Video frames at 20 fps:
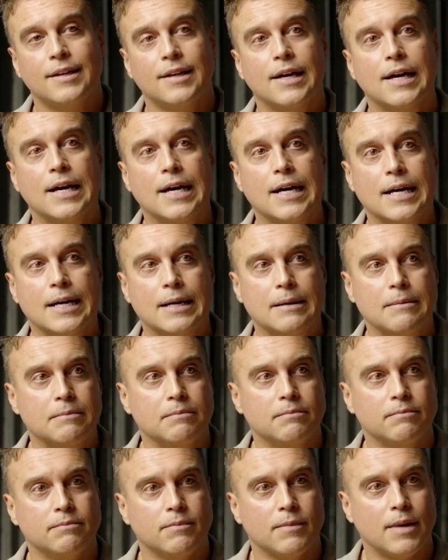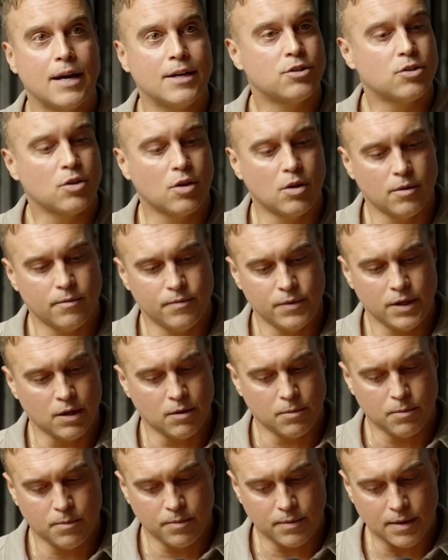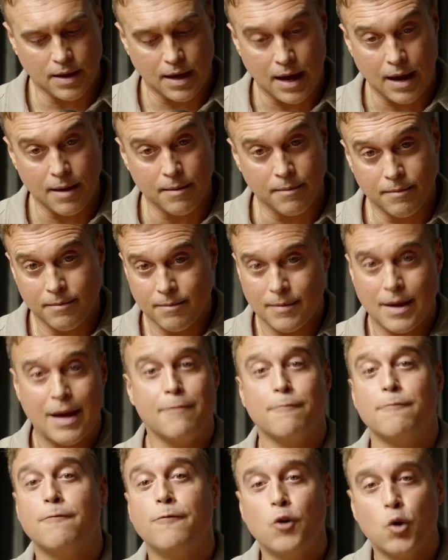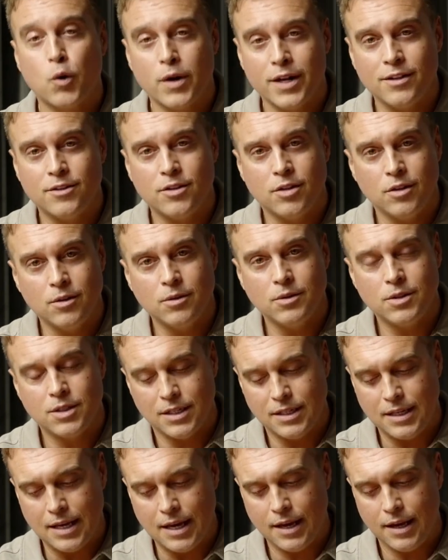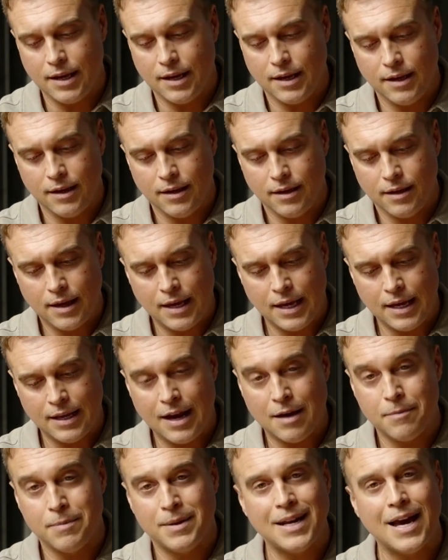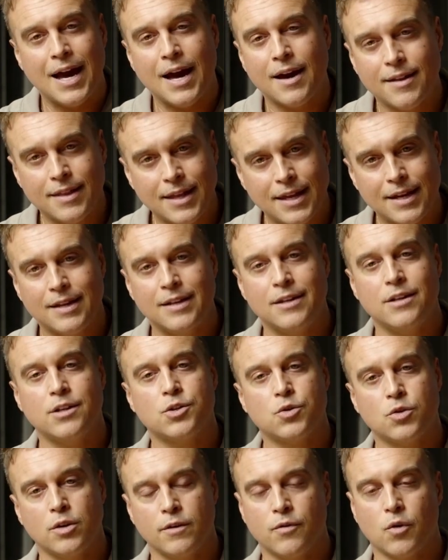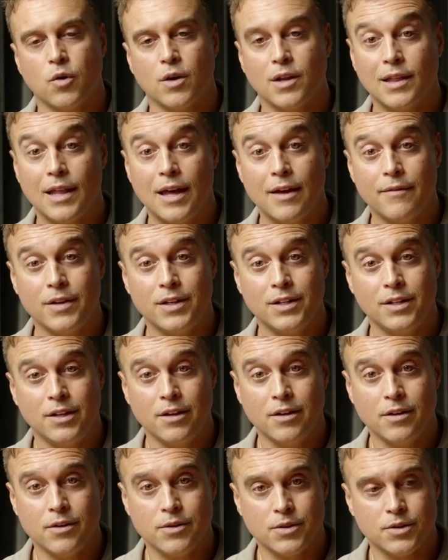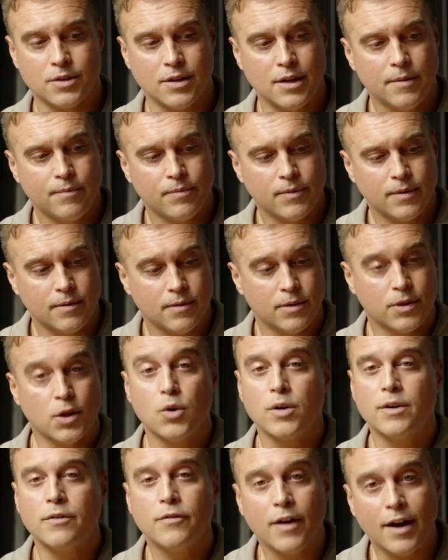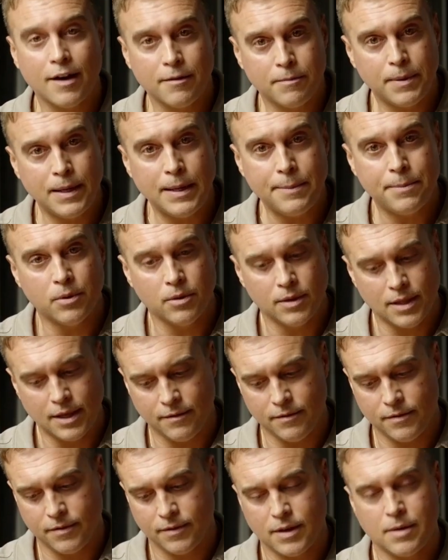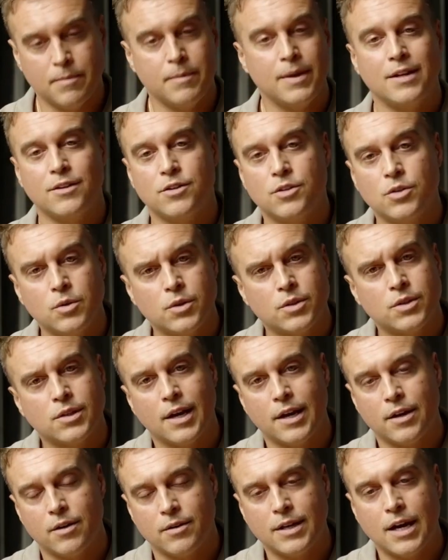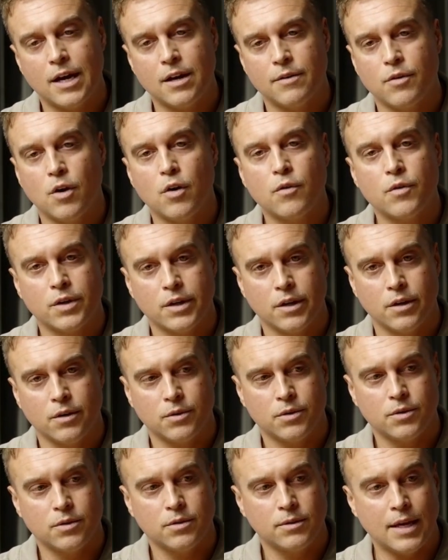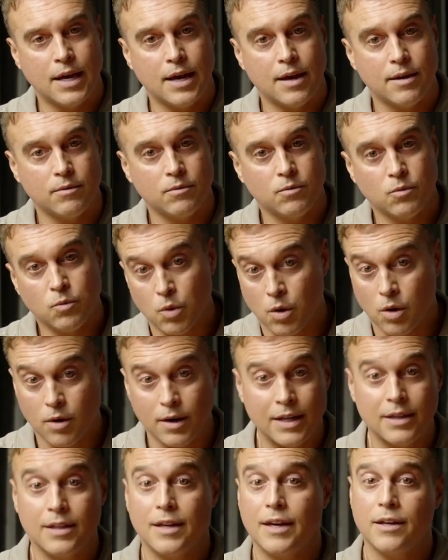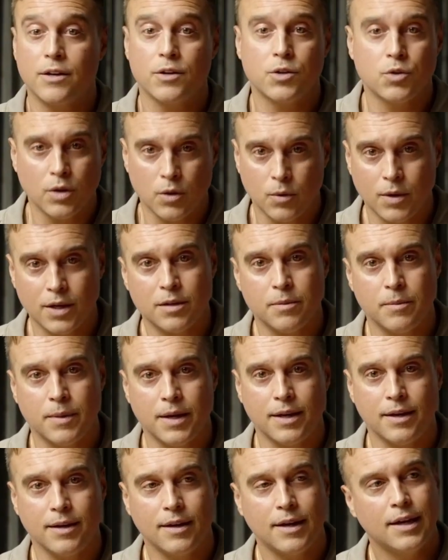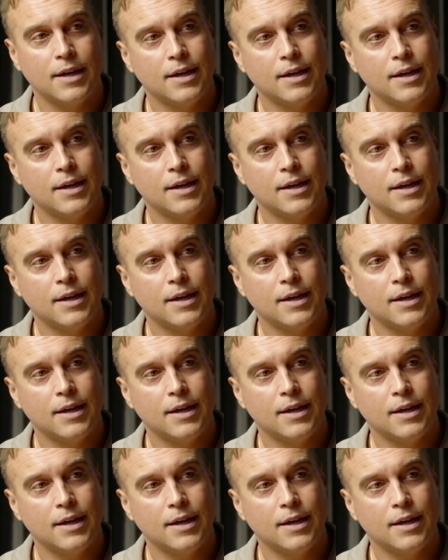I saw, I'm 42 today, and I've been out of that industry for 11 years. 35 people have committed suicide or died of overdose that were in the industry with me.